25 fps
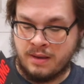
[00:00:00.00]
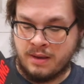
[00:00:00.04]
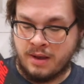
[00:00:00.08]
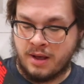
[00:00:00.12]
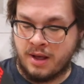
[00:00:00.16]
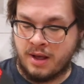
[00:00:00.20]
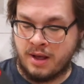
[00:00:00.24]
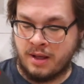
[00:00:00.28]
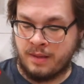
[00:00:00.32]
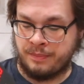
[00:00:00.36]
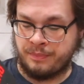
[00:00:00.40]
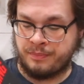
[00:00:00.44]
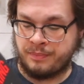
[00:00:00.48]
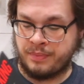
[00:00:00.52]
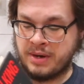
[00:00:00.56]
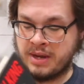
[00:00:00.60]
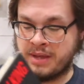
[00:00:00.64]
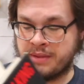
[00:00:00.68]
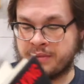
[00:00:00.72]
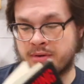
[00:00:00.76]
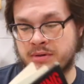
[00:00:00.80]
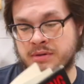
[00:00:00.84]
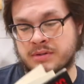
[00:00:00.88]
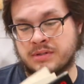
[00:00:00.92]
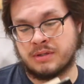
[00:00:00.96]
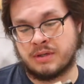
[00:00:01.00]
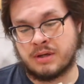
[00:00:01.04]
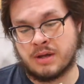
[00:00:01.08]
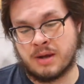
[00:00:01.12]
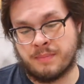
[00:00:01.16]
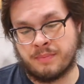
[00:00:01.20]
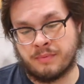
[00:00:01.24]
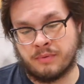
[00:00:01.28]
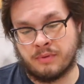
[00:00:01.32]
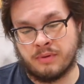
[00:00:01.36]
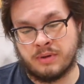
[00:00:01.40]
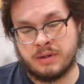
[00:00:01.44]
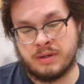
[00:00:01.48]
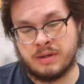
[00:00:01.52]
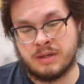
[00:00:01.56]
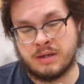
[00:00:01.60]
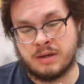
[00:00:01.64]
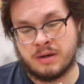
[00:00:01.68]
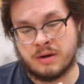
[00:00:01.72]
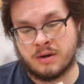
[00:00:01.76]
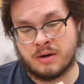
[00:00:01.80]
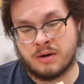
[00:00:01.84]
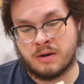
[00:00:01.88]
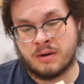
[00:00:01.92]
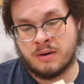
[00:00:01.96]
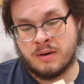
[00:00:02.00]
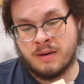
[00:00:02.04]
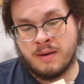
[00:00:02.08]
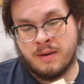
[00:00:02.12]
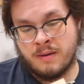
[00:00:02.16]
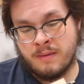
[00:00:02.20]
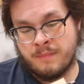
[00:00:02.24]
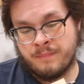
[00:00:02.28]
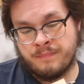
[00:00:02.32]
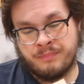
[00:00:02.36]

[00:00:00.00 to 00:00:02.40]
But yeah, there's a couple in here.